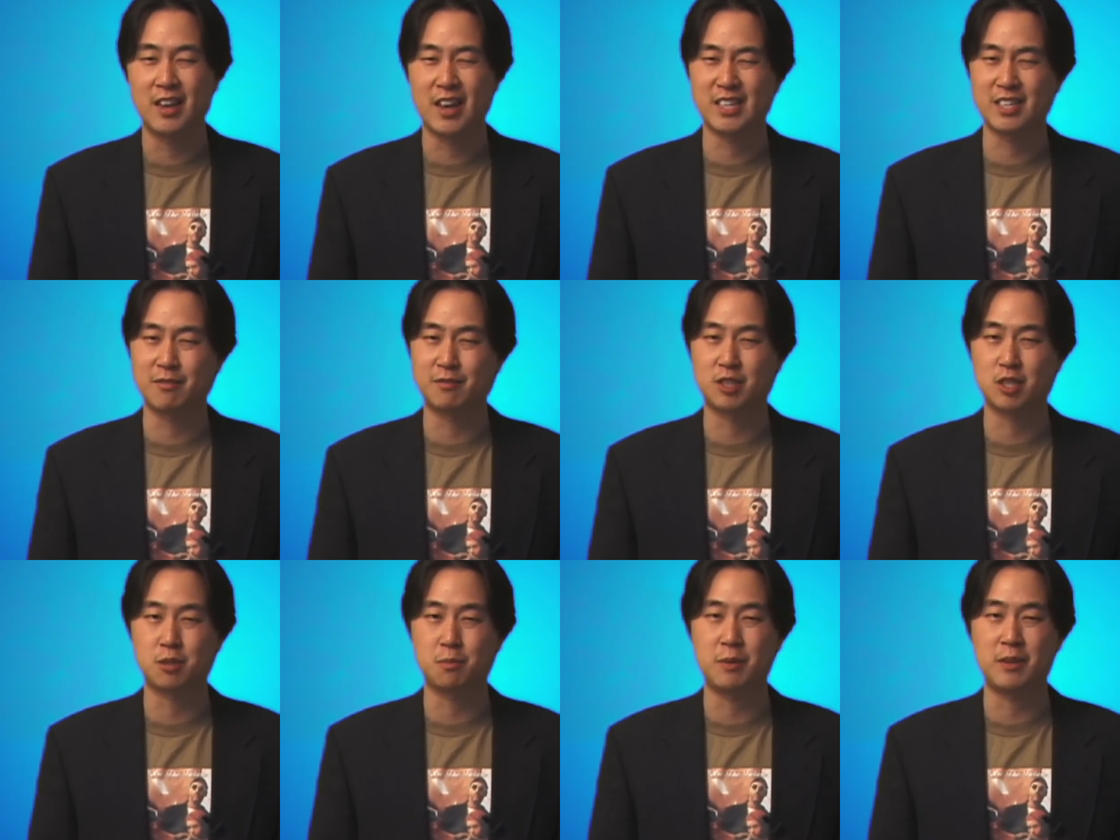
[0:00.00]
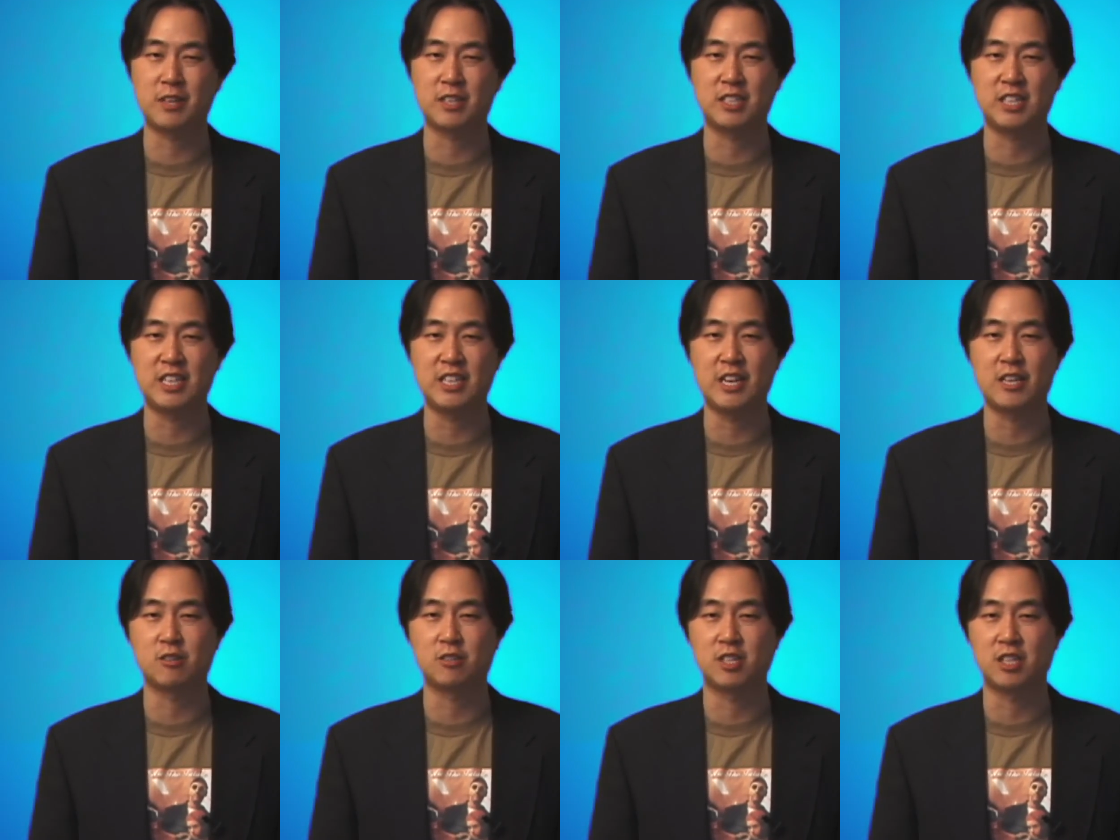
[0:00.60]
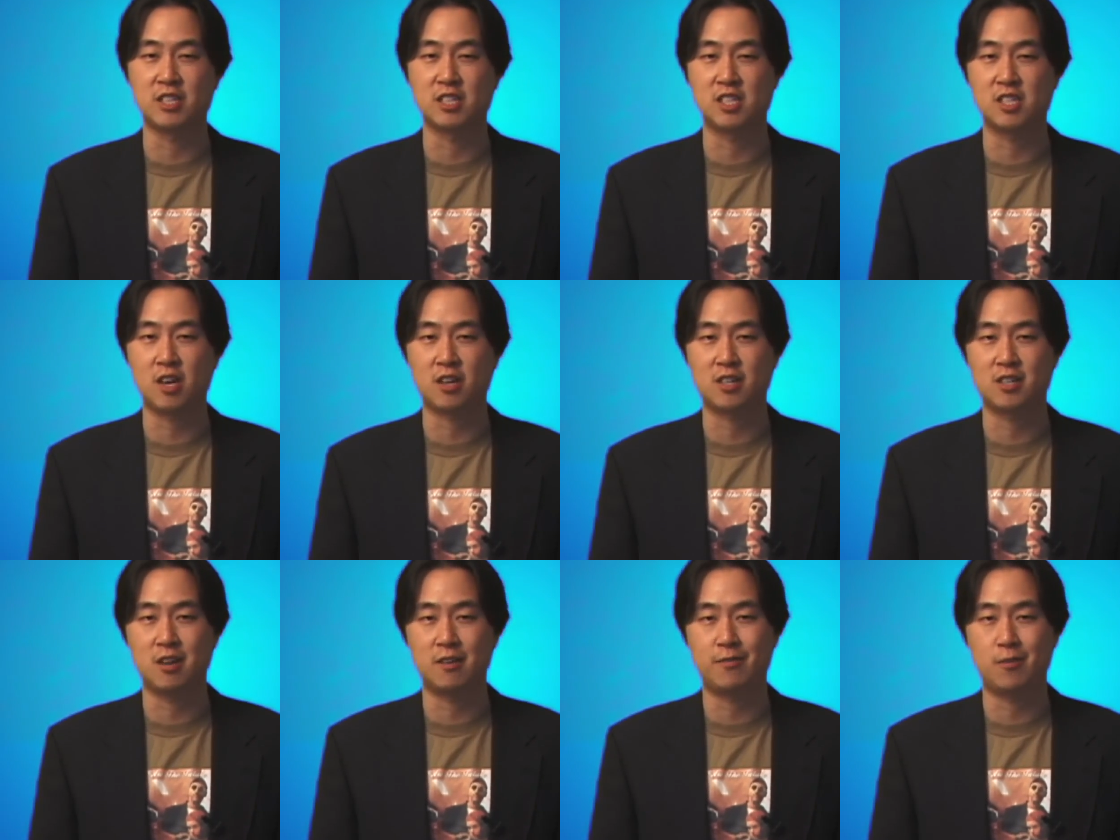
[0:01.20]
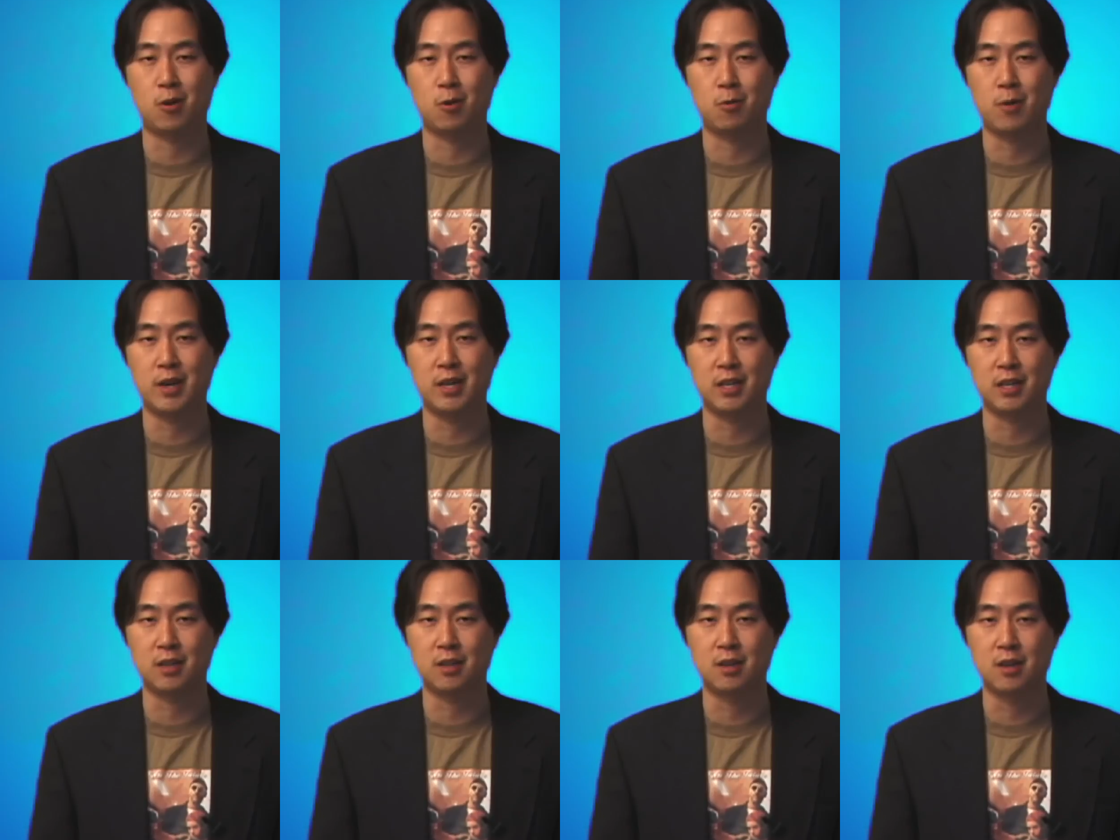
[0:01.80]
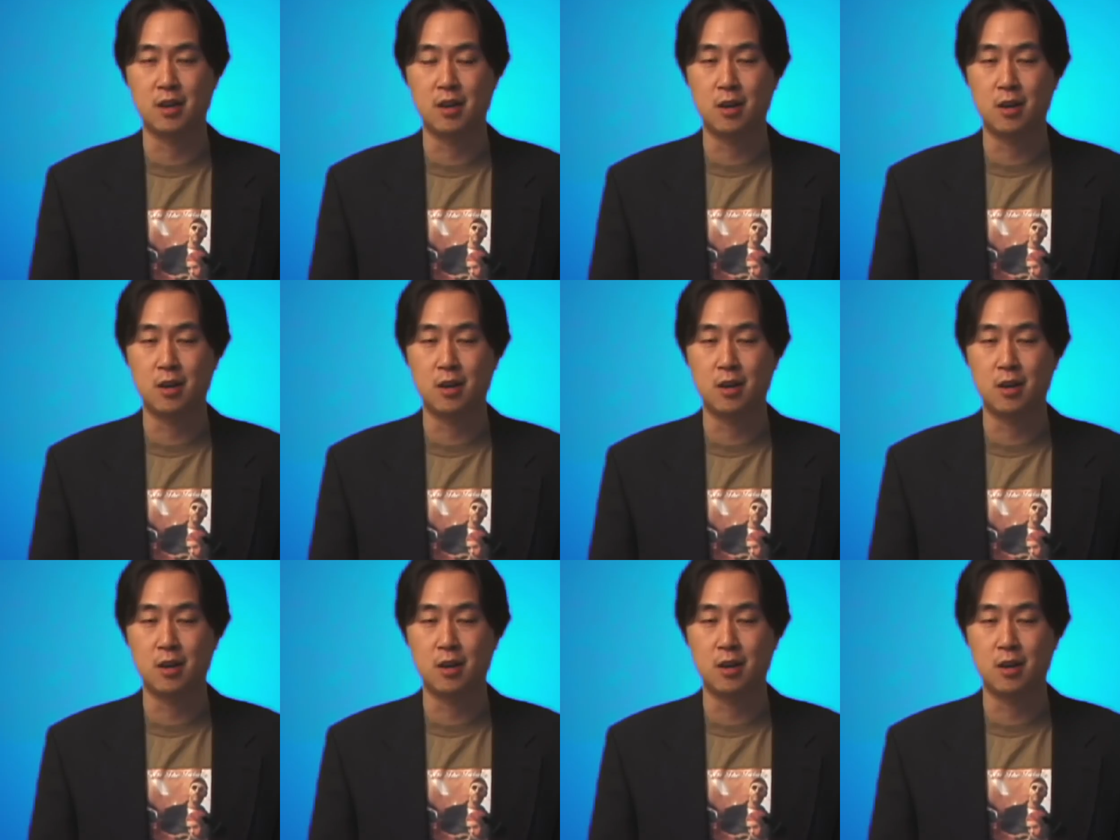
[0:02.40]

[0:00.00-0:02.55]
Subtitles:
as if just being a teenager didn't suck enough already.